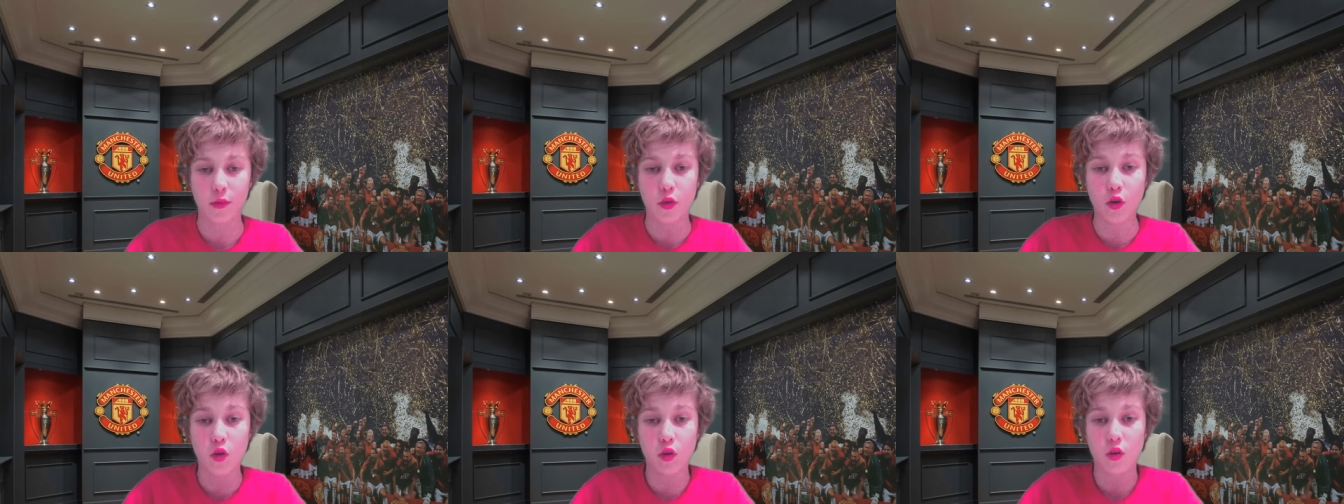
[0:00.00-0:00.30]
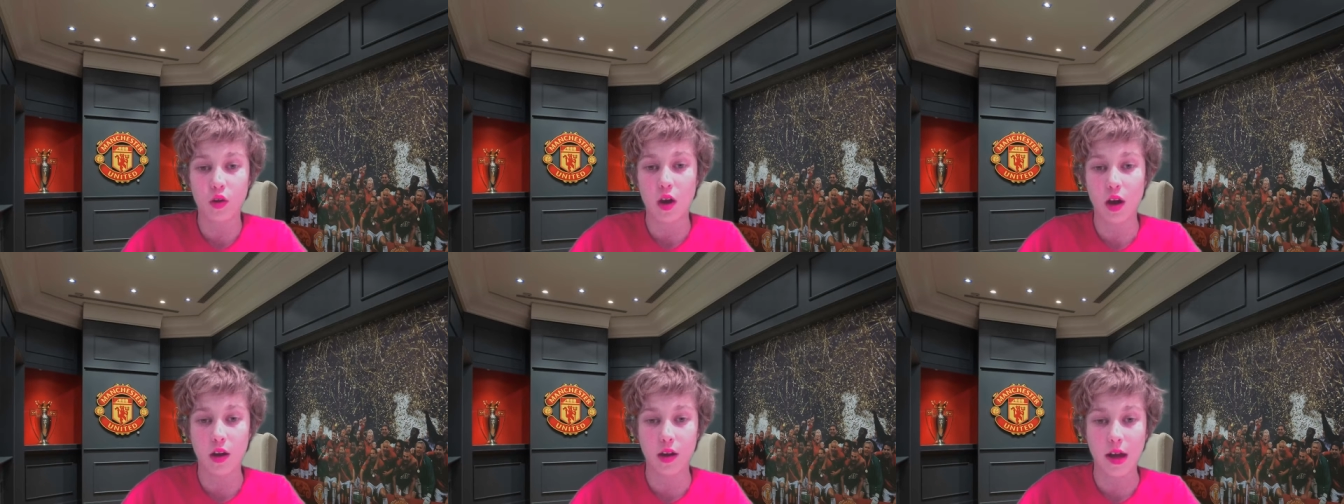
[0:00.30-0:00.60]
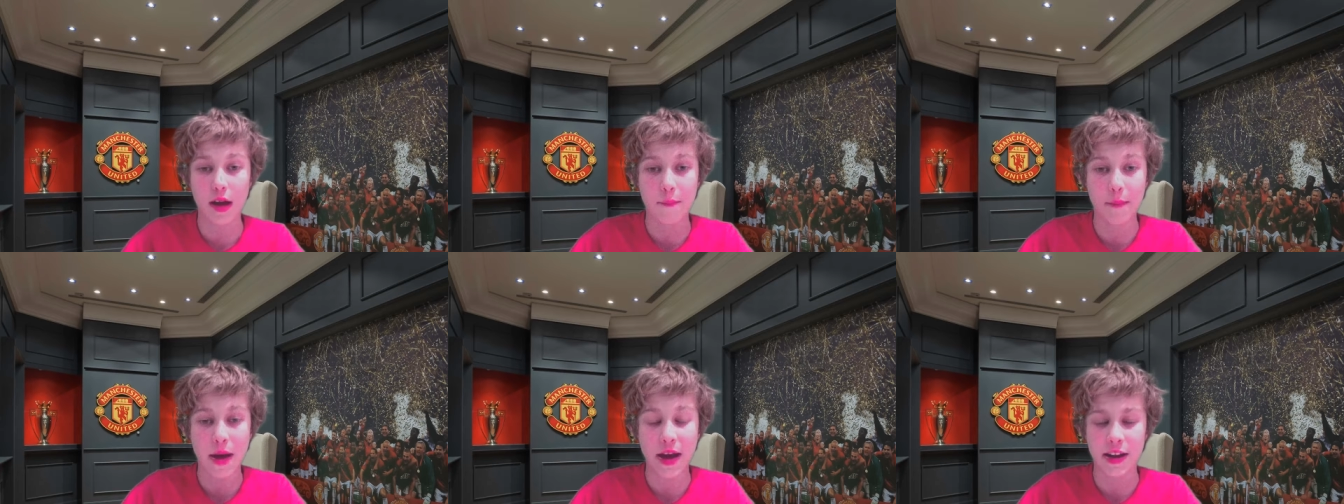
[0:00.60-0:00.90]
not
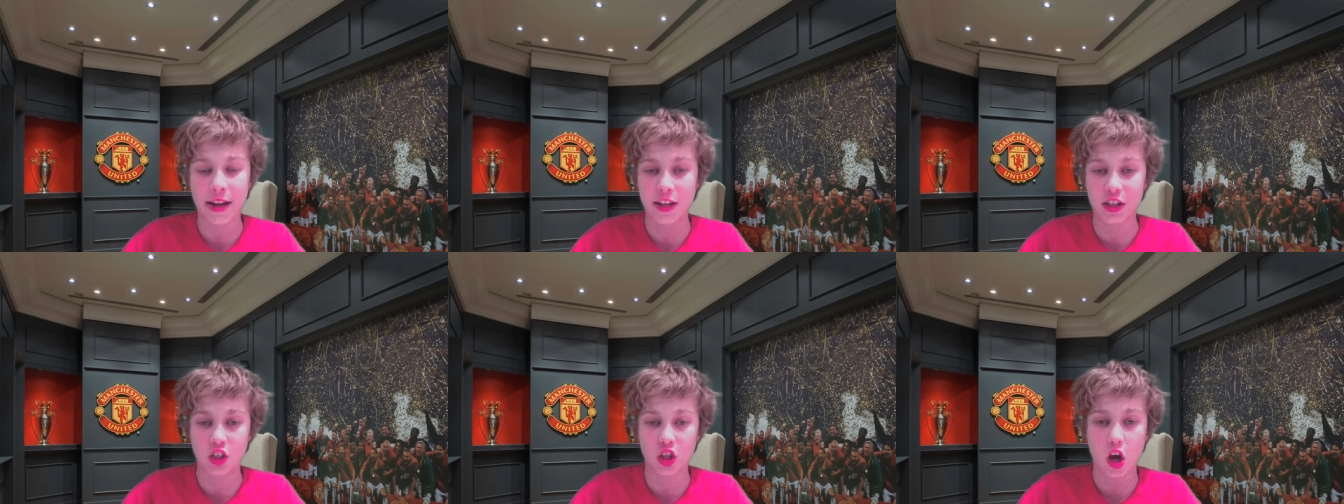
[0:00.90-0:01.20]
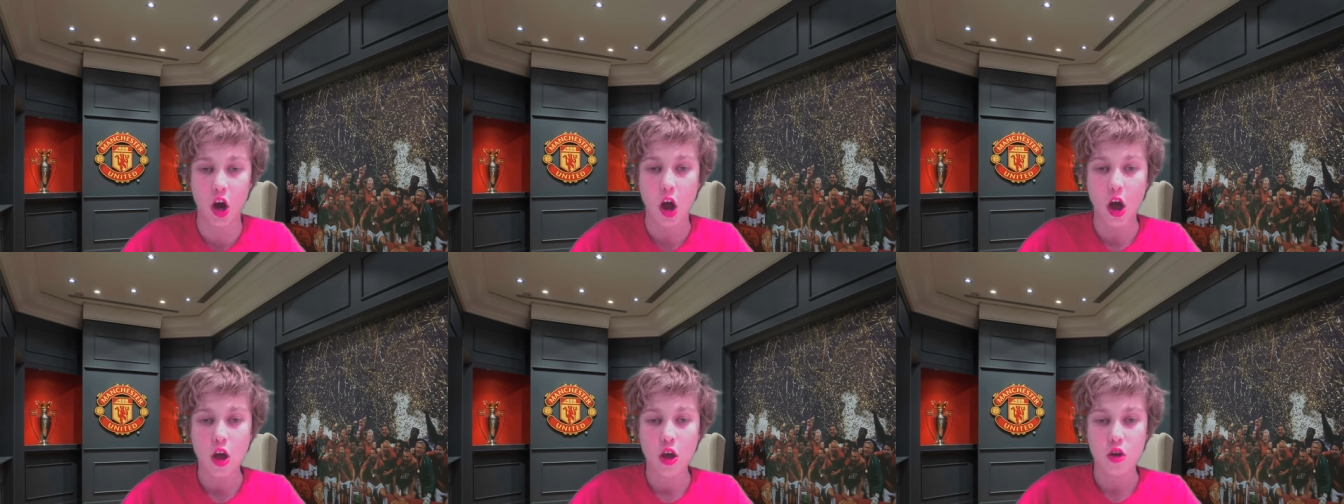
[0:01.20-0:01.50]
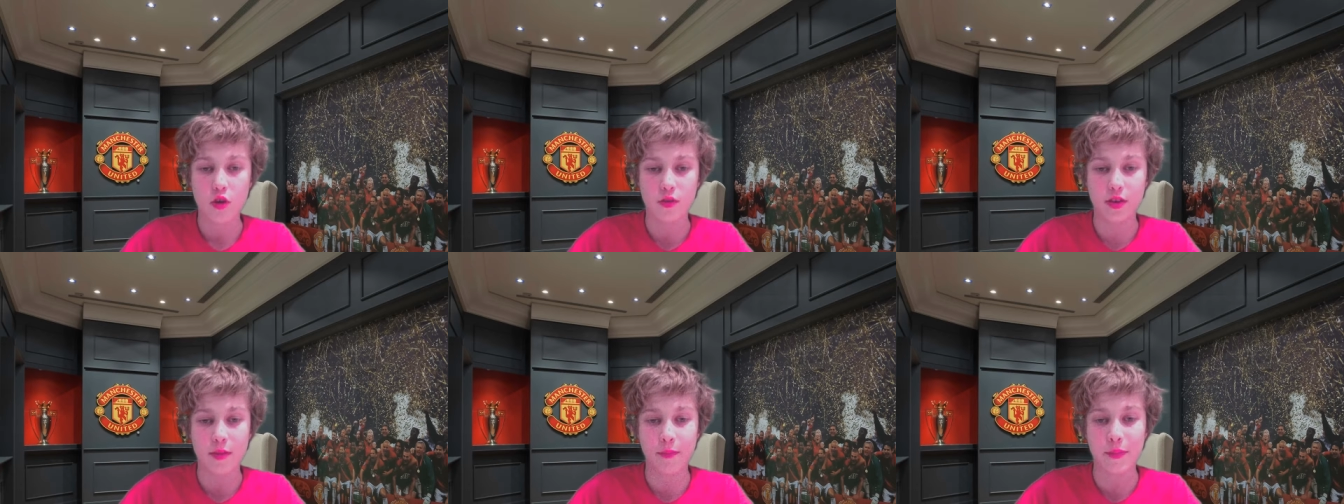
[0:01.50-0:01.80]
a, a manager
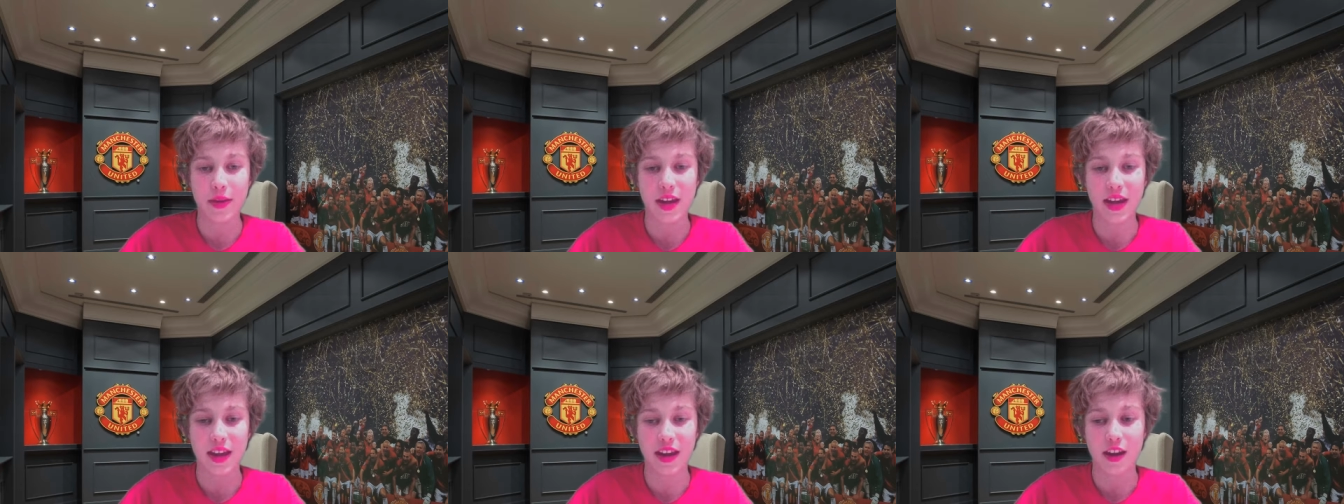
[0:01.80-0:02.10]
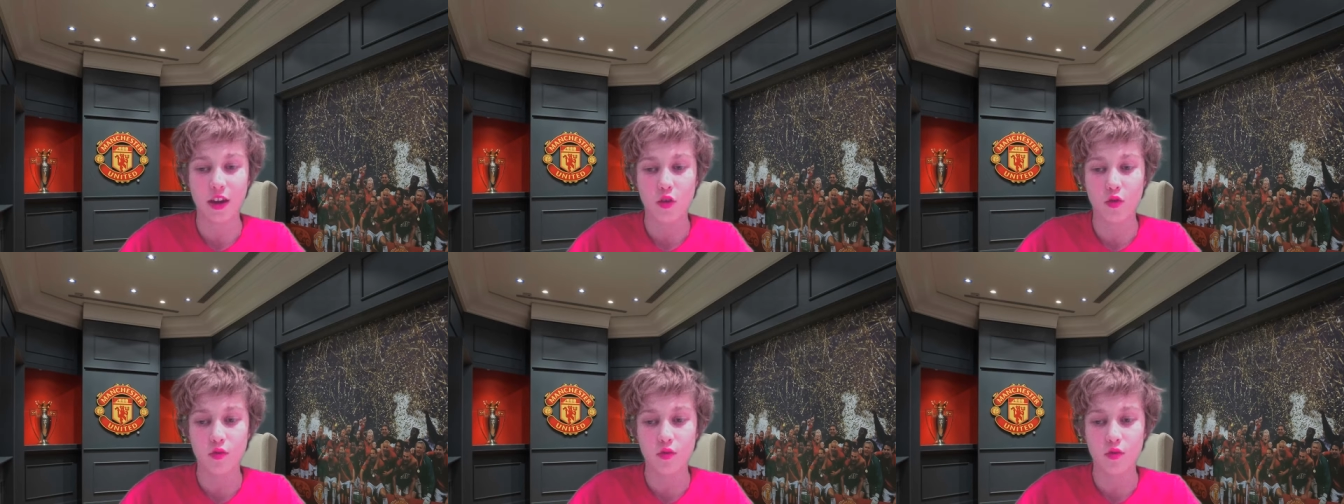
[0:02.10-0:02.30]
who can be